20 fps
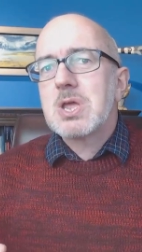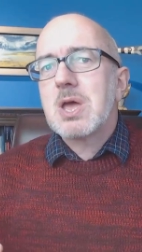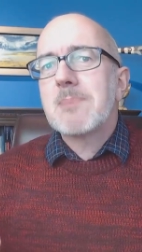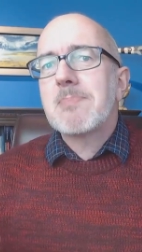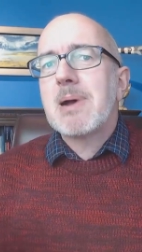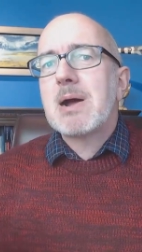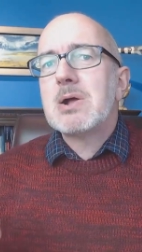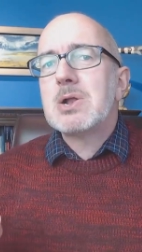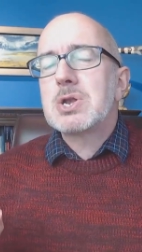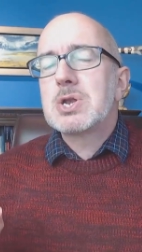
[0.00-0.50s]

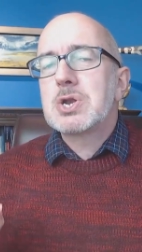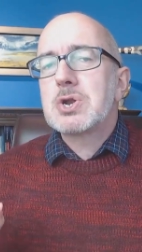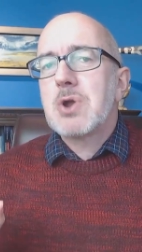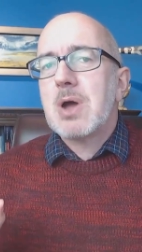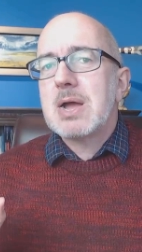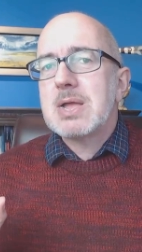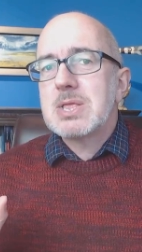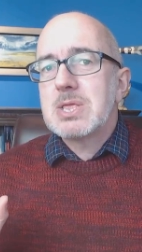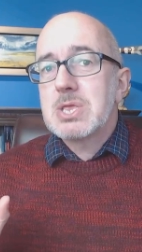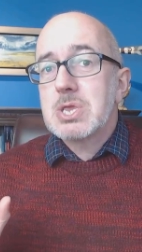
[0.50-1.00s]
about
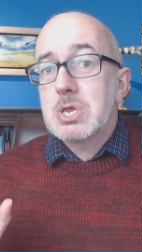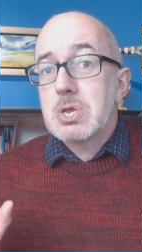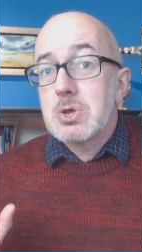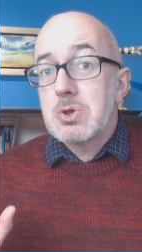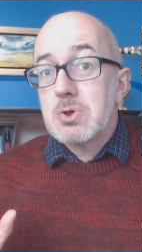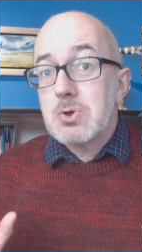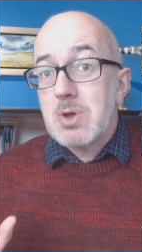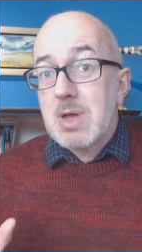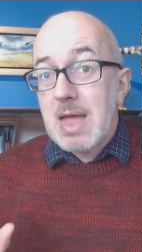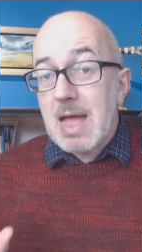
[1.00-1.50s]
trying
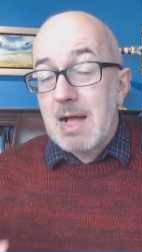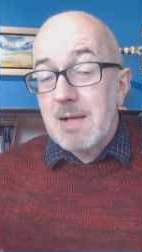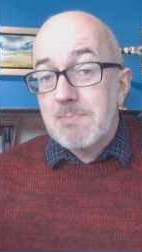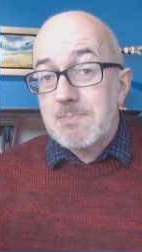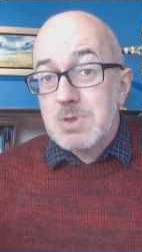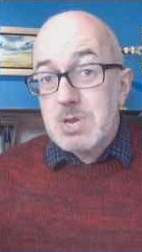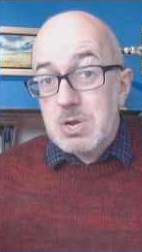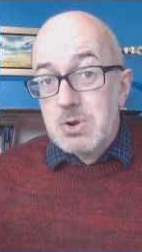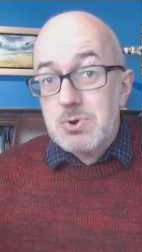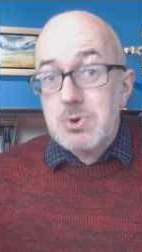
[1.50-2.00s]
to help
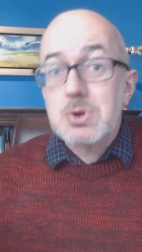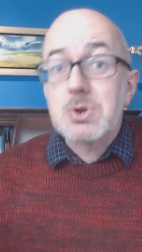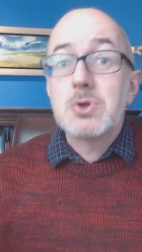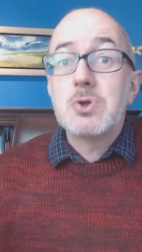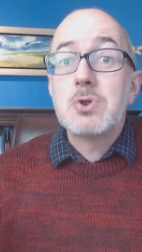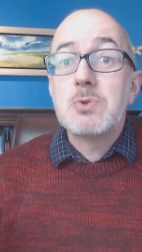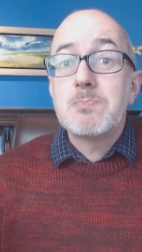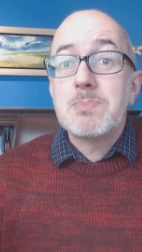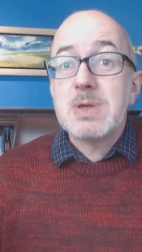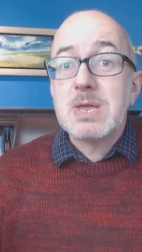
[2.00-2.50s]
children
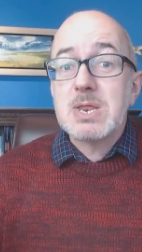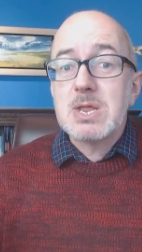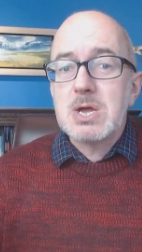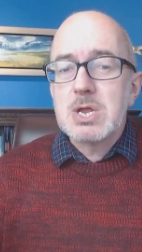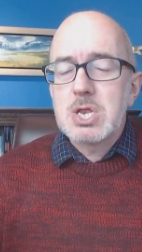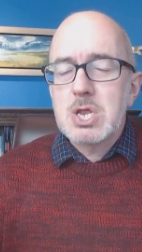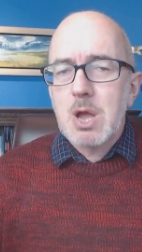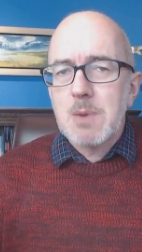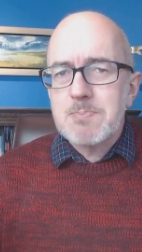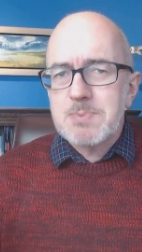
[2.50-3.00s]
who'd been
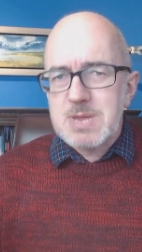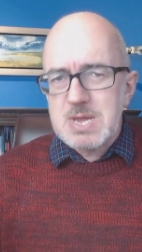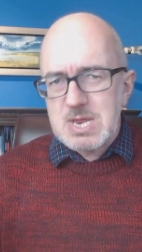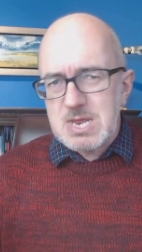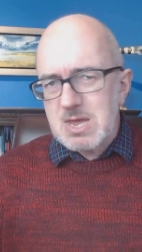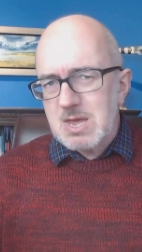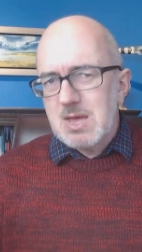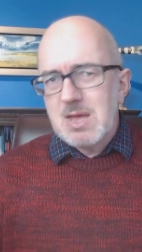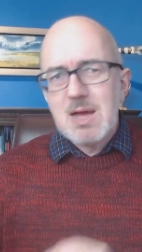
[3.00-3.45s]
adopted.